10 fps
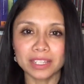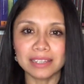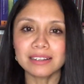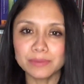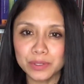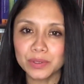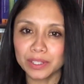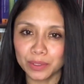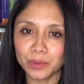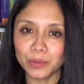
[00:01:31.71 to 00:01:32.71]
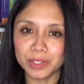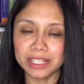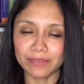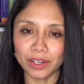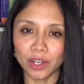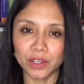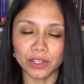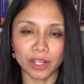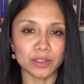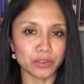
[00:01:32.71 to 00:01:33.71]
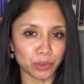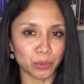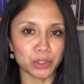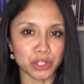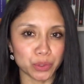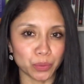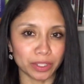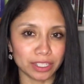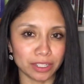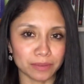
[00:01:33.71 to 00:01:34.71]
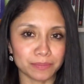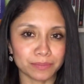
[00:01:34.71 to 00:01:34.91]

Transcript: it comes to a little over $700 for just 1 year.